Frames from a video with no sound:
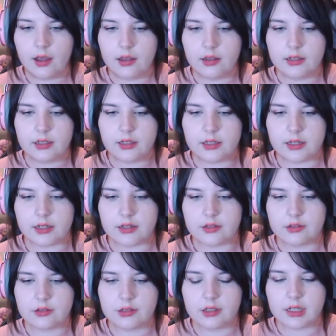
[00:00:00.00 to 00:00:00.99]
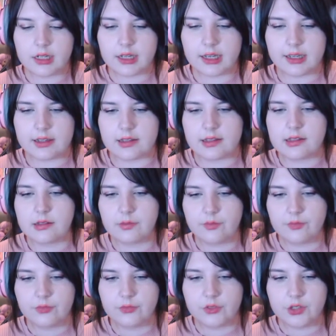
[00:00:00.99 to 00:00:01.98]
Oh, guys.
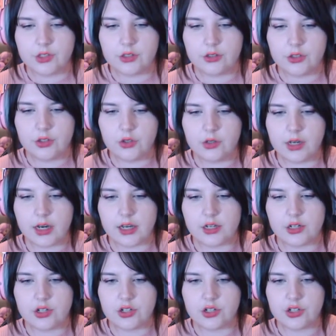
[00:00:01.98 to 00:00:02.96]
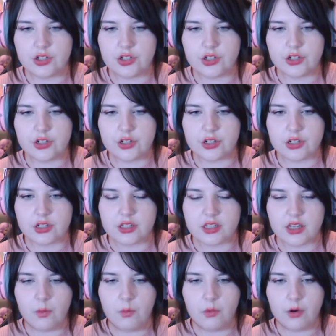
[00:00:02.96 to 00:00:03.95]
You guys should
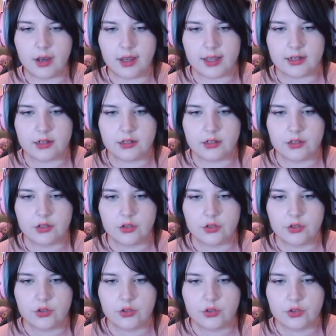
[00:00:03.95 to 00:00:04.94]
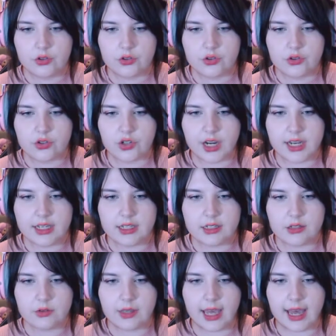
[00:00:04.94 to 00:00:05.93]
someone try
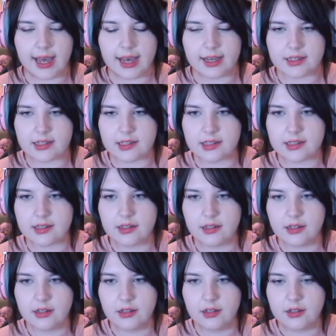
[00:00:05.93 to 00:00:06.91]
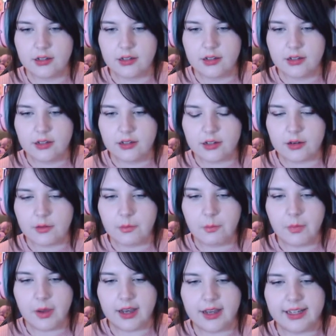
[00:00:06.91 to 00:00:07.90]
to guess
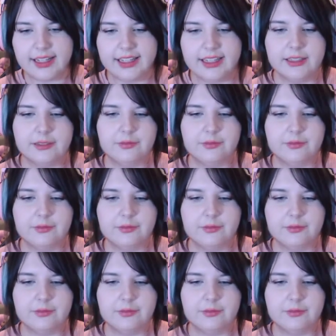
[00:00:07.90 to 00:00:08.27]
my